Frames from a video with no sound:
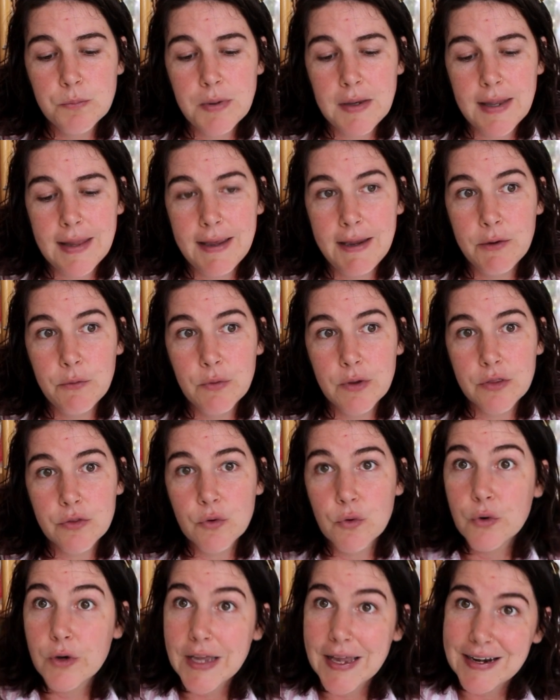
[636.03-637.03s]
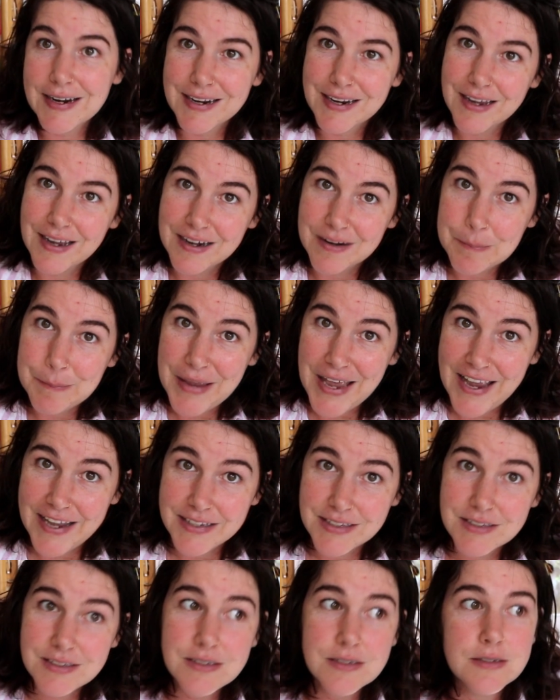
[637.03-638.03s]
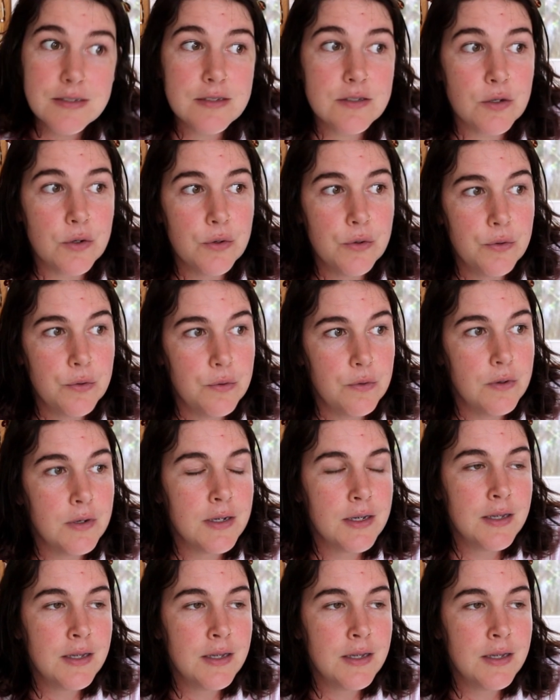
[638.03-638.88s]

play with organic kind of patterns, so